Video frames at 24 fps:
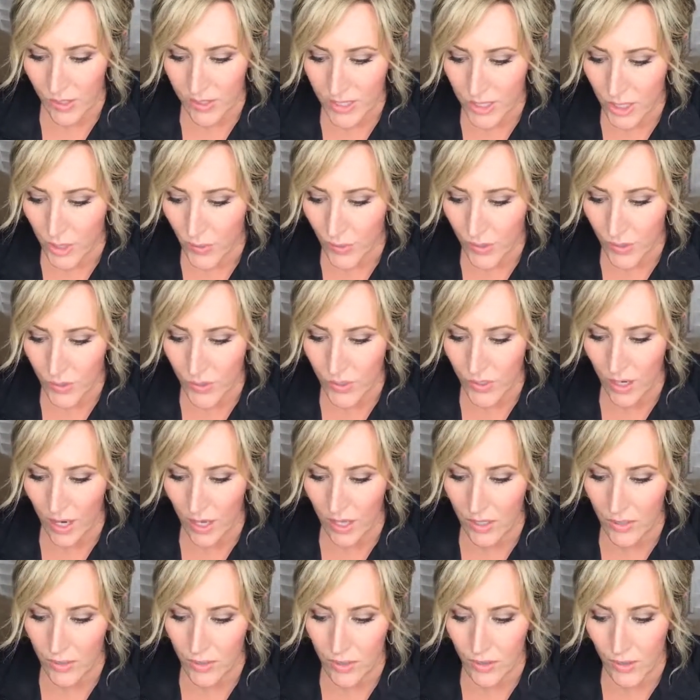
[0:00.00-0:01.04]
a $200 to
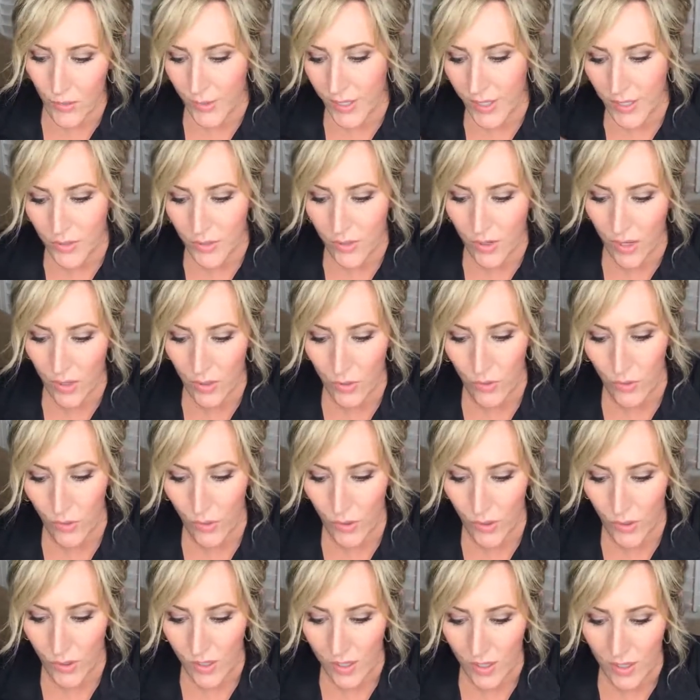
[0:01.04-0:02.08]
$300
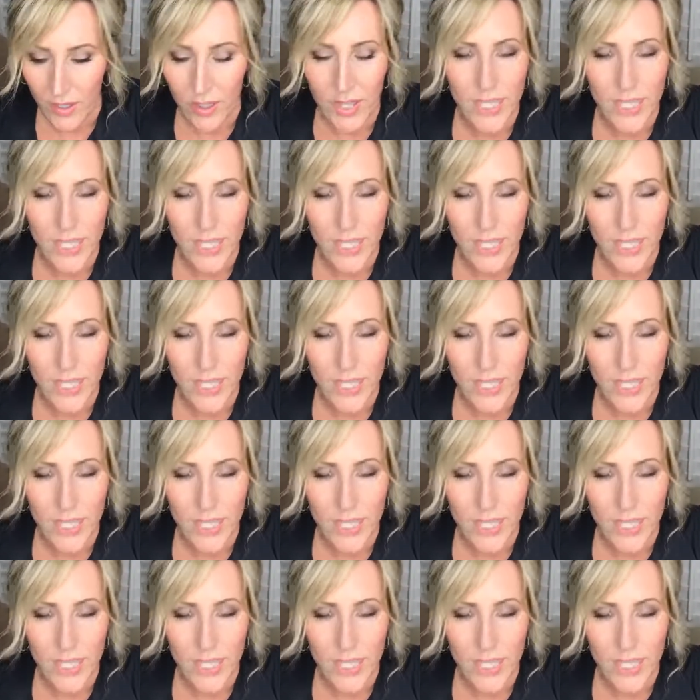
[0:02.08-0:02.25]
order